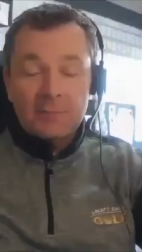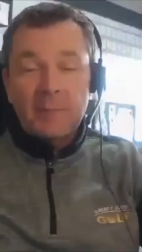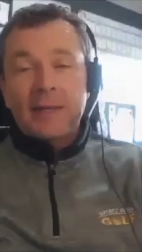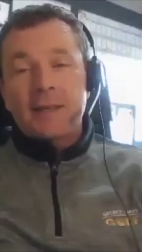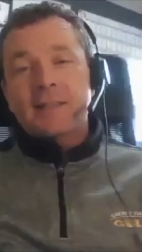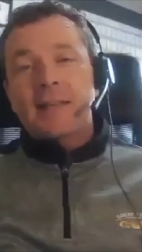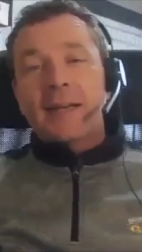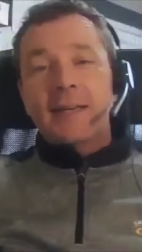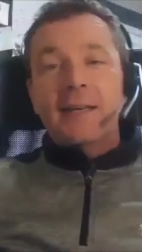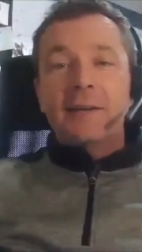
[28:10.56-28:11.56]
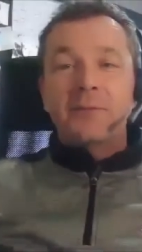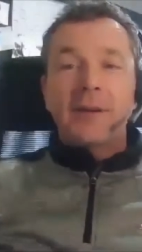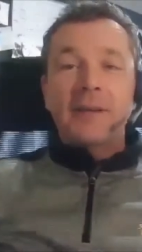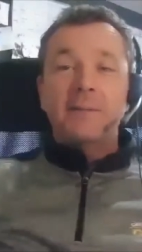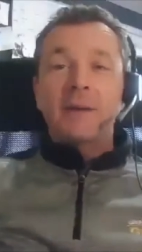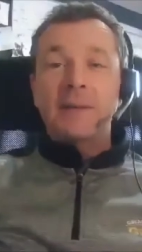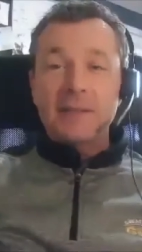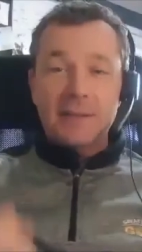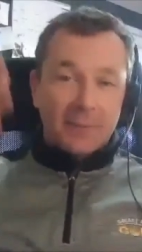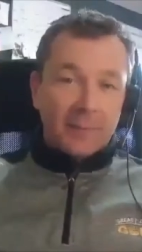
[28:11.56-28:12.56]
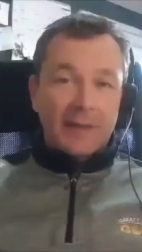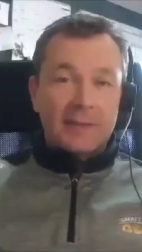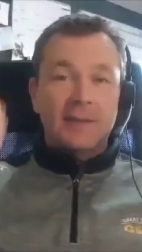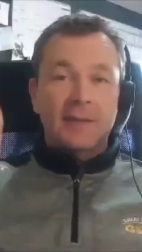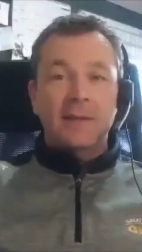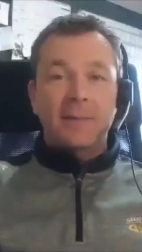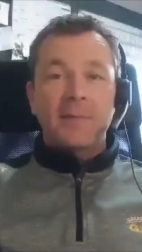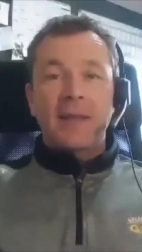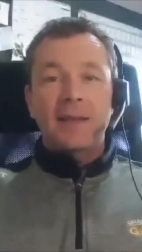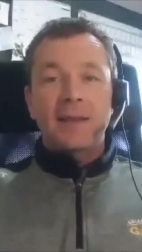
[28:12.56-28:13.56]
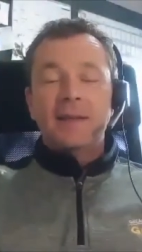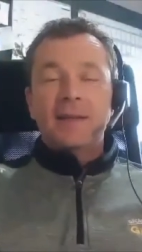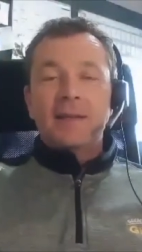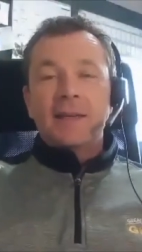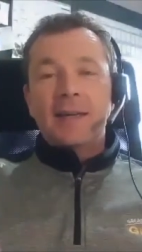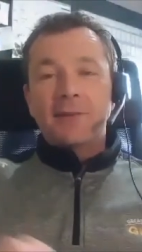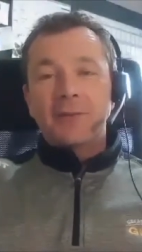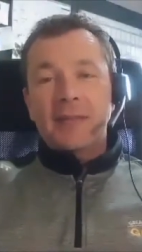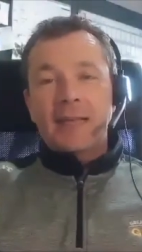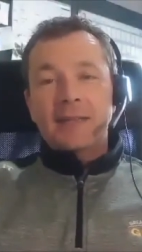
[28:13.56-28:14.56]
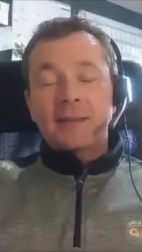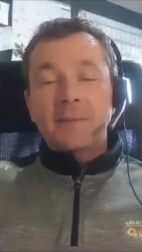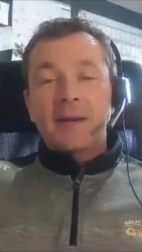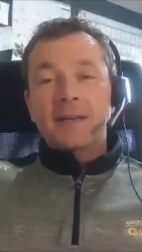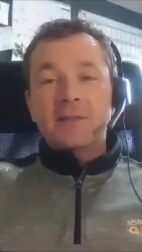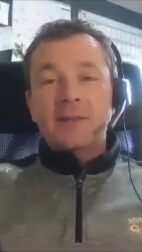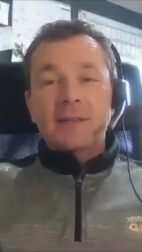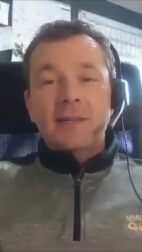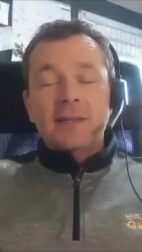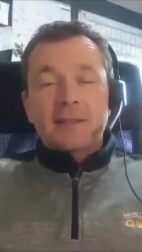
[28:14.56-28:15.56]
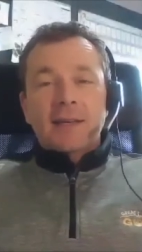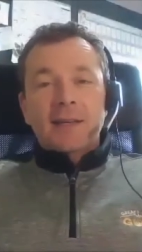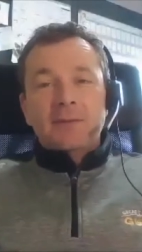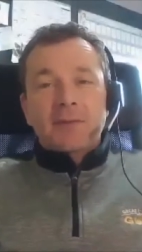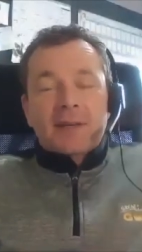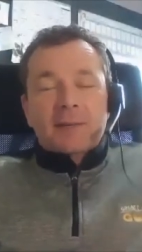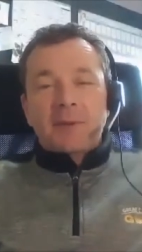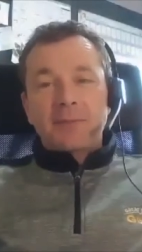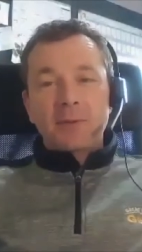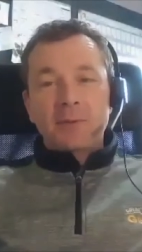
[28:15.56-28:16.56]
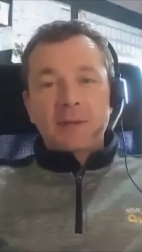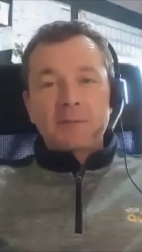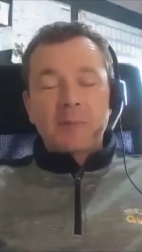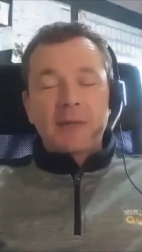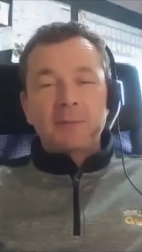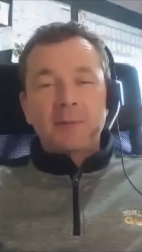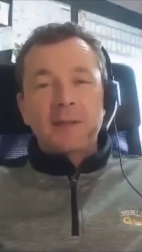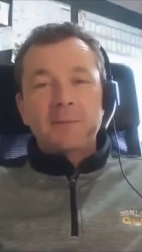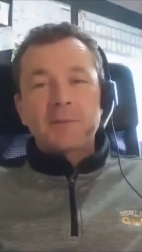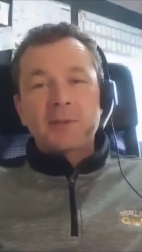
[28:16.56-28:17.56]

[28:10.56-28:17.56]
Mike has kindly invited me out. He's an ambassador up there, uh, for the Celtic Manor. So he, he's kindly invited me a few times, played with him.